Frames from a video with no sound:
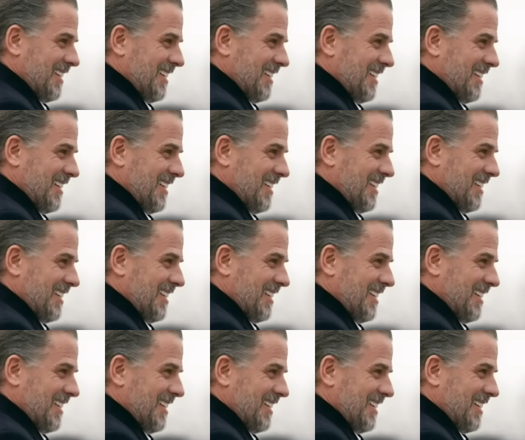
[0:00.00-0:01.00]

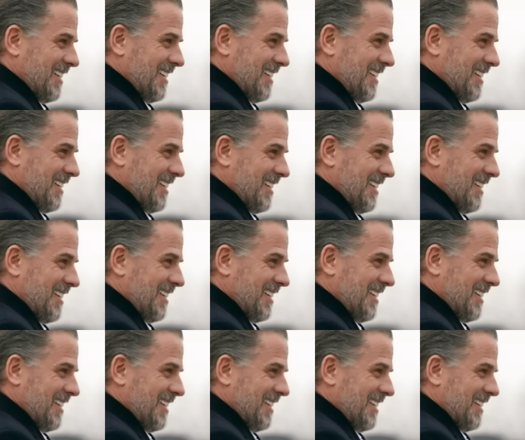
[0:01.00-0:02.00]

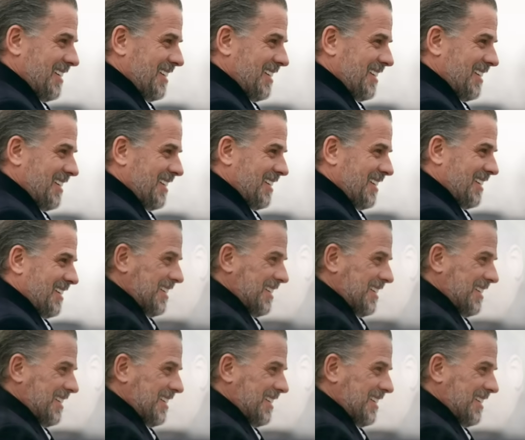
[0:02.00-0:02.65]
This person isn't speaking.